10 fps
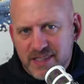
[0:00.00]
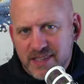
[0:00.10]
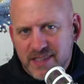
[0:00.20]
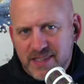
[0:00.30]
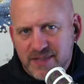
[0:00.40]

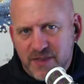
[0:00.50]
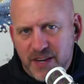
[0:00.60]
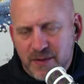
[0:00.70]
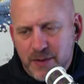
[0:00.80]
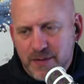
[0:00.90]
This isn't going
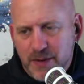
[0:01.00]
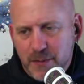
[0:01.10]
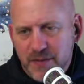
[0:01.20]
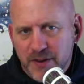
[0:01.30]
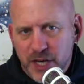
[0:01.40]
to
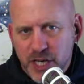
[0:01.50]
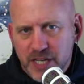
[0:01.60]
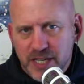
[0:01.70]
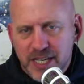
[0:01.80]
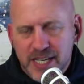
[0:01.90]
be very good.